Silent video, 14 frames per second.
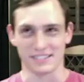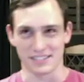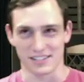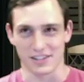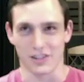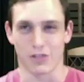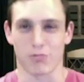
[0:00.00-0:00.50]

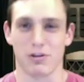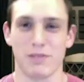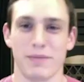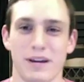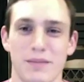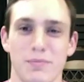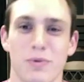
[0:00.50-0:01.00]
3
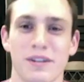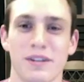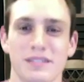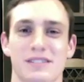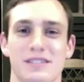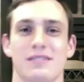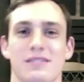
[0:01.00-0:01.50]
main
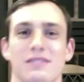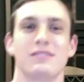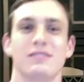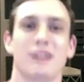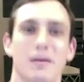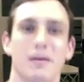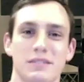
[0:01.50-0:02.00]
points
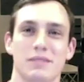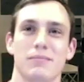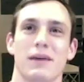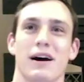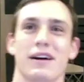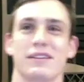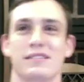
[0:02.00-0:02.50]
come to
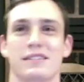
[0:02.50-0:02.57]
mind: